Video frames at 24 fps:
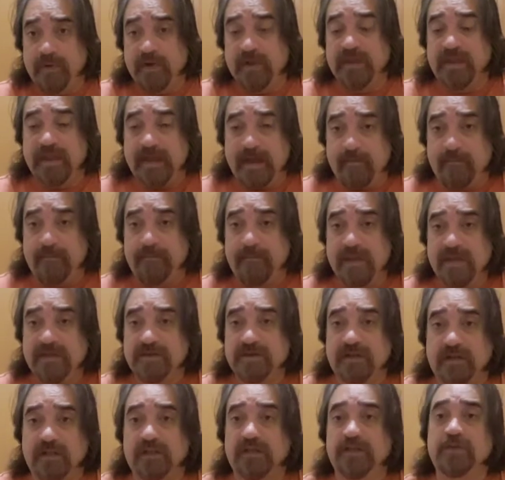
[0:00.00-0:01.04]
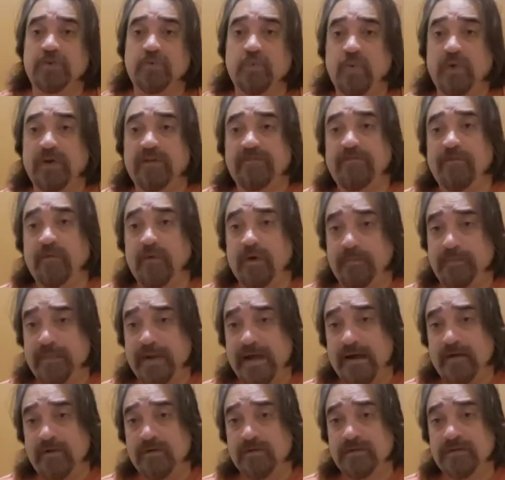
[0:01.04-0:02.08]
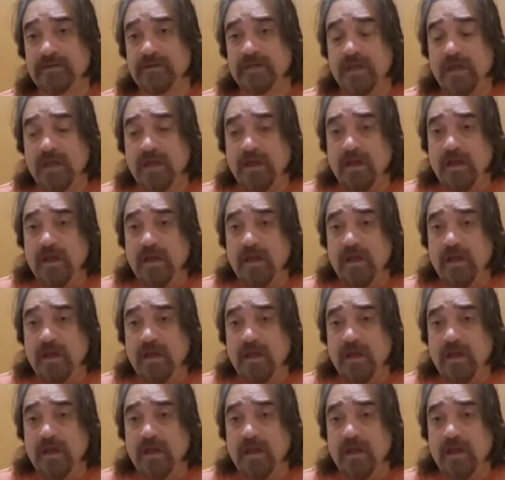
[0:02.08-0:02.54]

But yeah, basically 24 pounds.